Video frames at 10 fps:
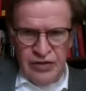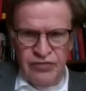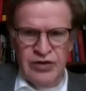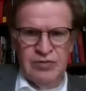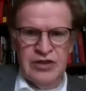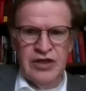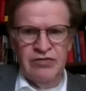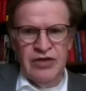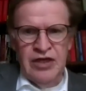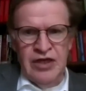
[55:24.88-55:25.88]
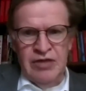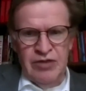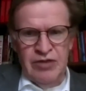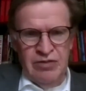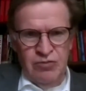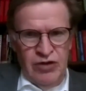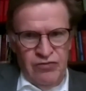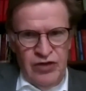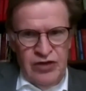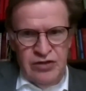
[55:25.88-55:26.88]
Phillips curve became quite
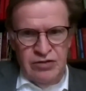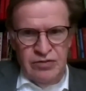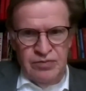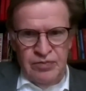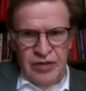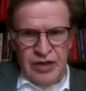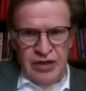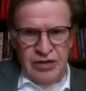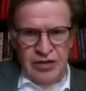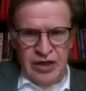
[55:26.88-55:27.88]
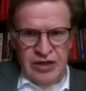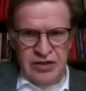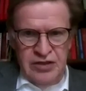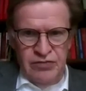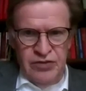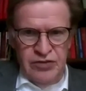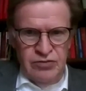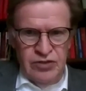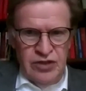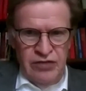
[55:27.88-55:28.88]
vertical in the 1970s.
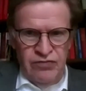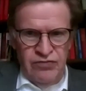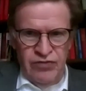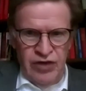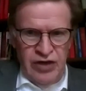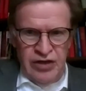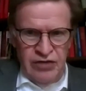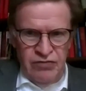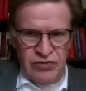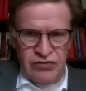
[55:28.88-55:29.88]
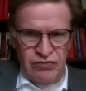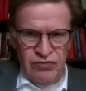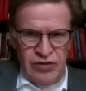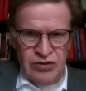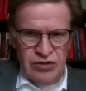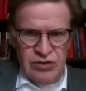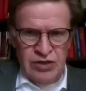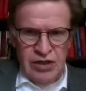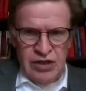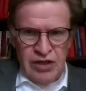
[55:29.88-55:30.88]
You could have higher levels of inflation
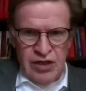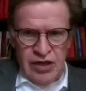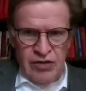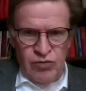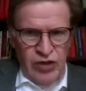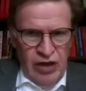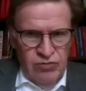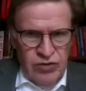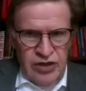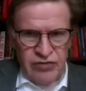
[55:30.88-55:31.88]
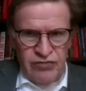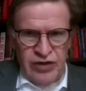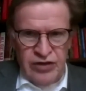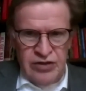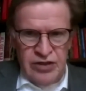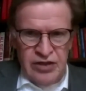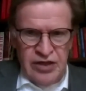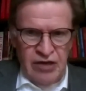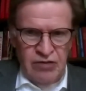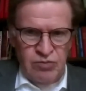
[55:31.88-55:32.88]
without really affecting
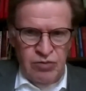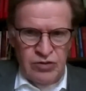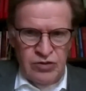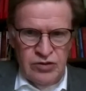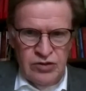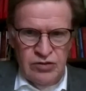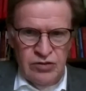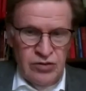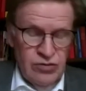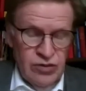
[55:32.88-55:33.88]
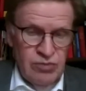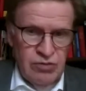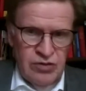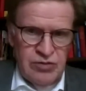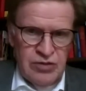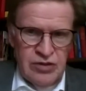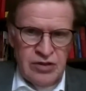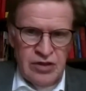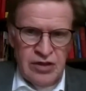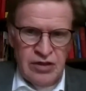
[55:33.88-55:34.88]
output or employment
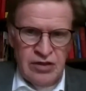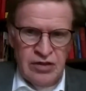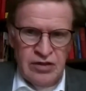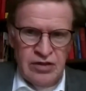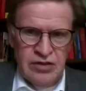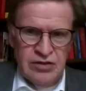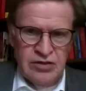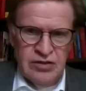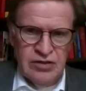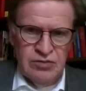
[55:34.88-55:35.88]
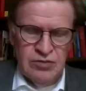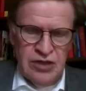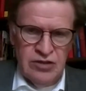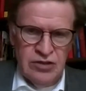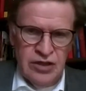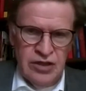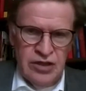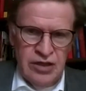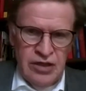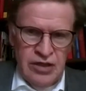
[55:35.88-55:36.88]
substantially.
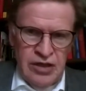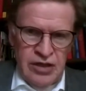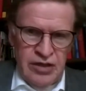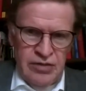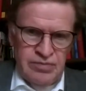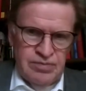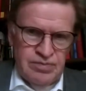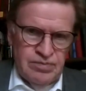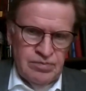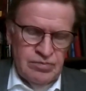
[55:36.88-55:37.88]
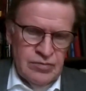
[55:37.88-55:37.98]
That